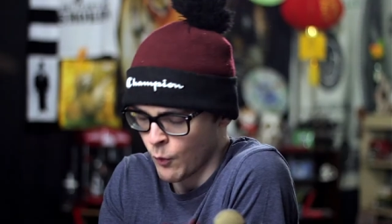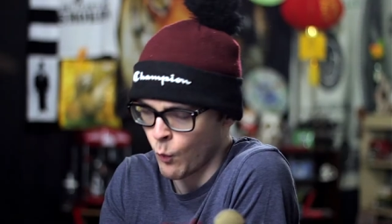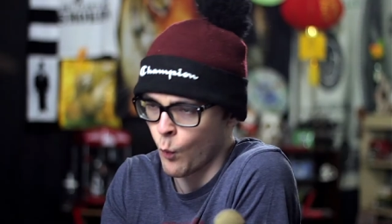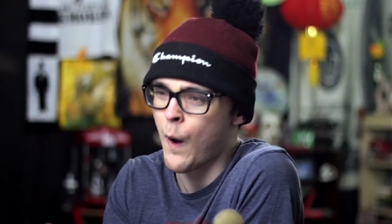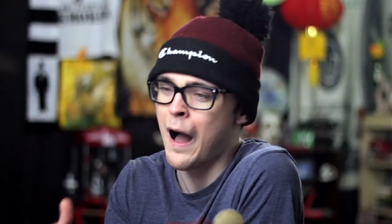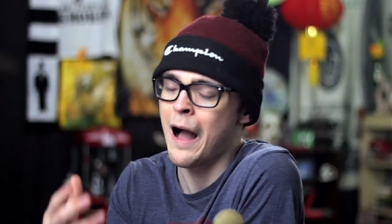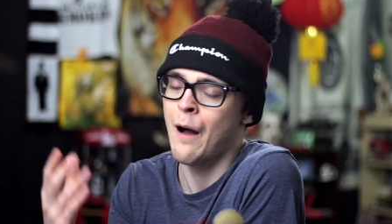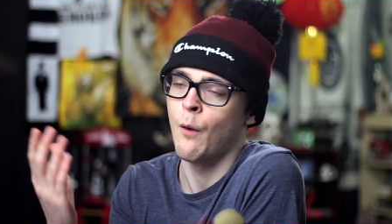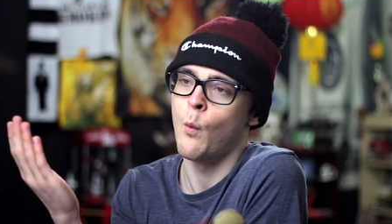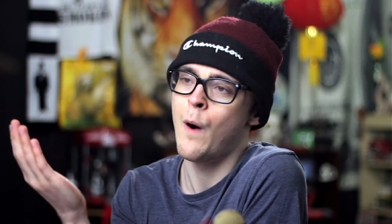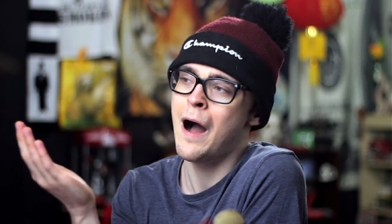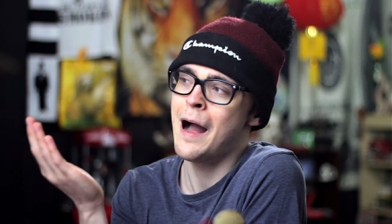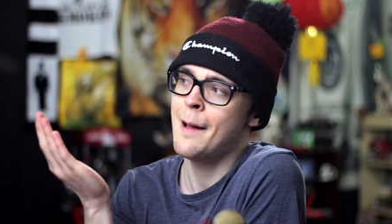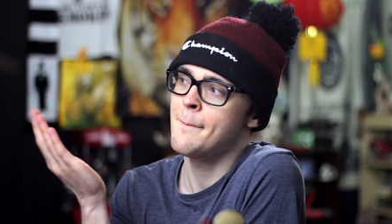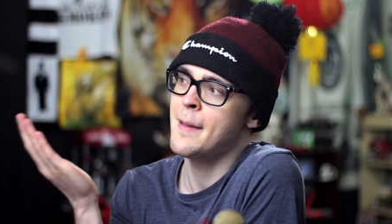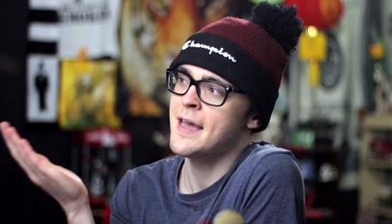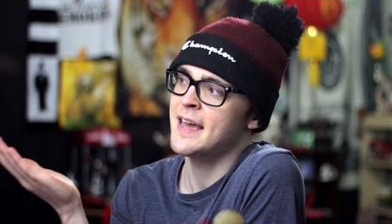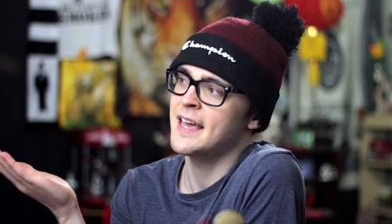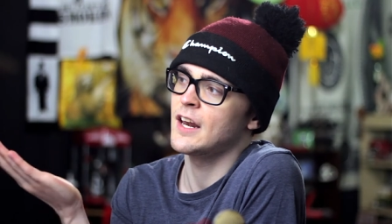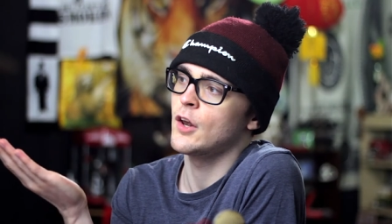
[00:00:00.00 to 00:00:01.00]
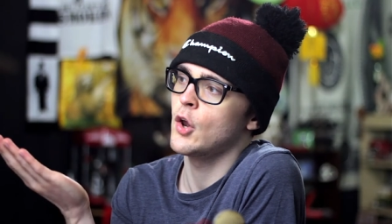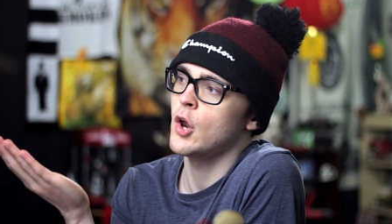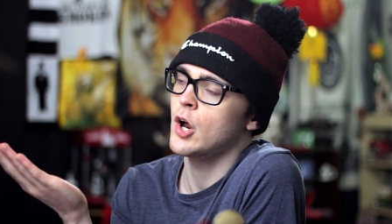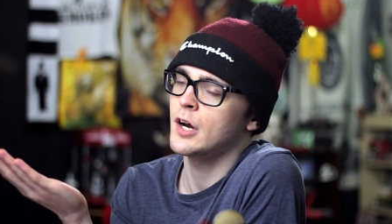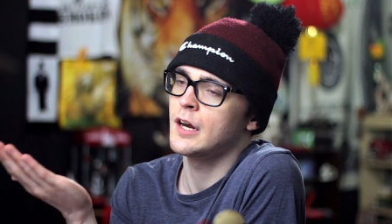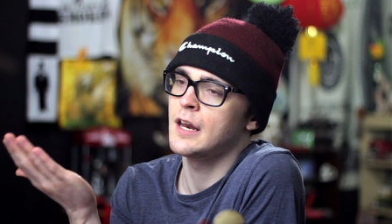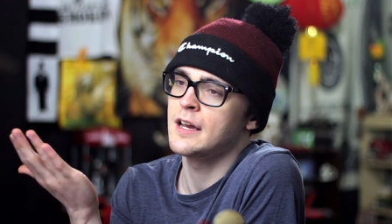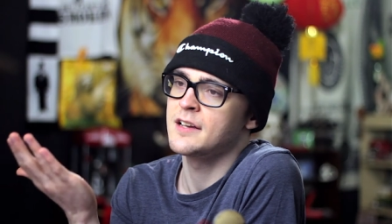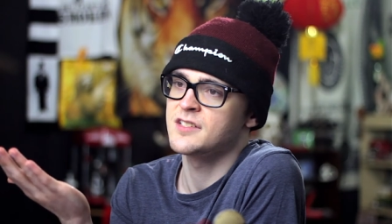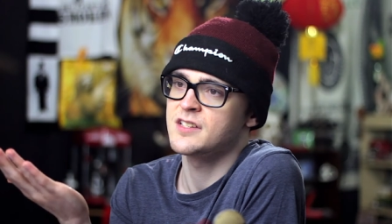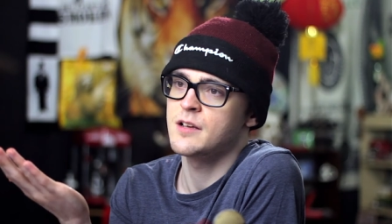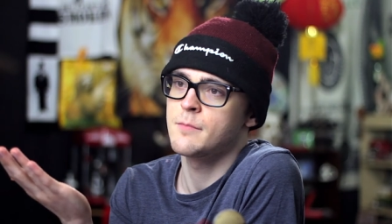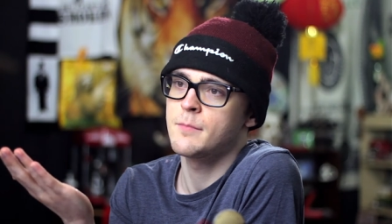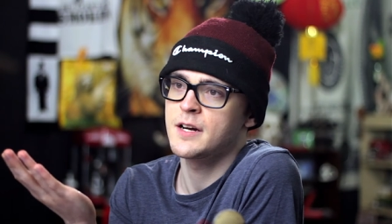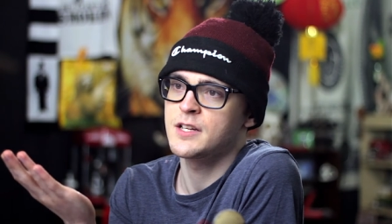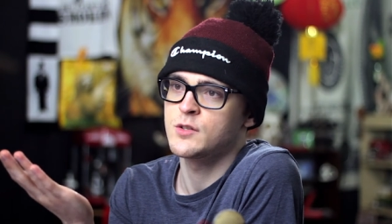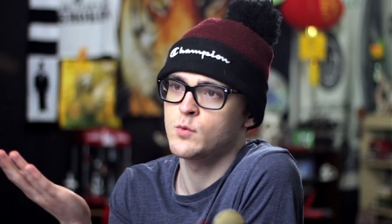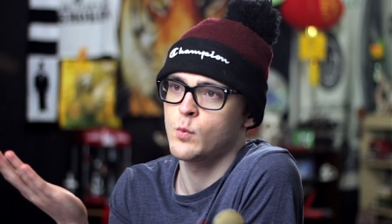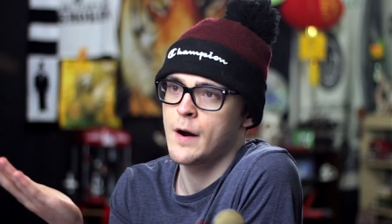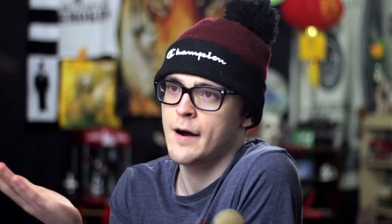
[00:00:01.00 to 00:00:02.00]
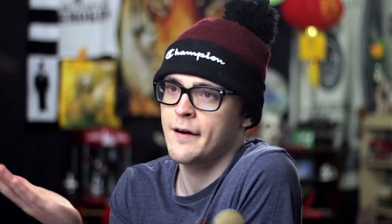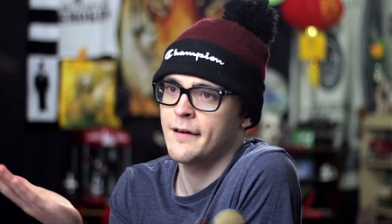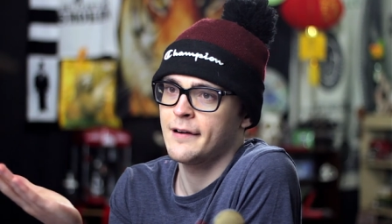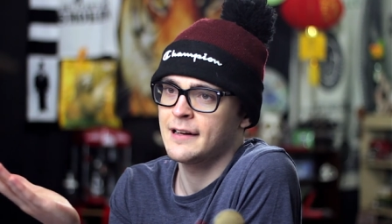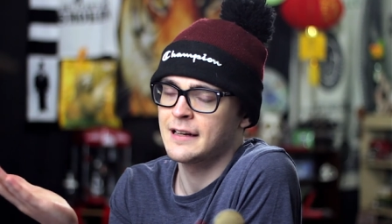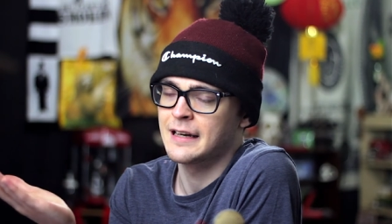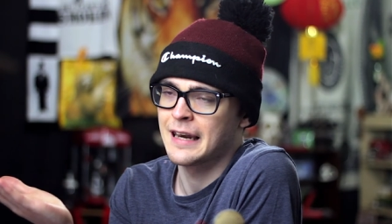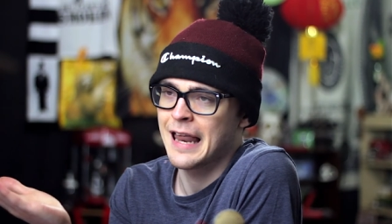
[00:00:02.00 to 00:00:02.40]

Like, why make it look like somebody's wearing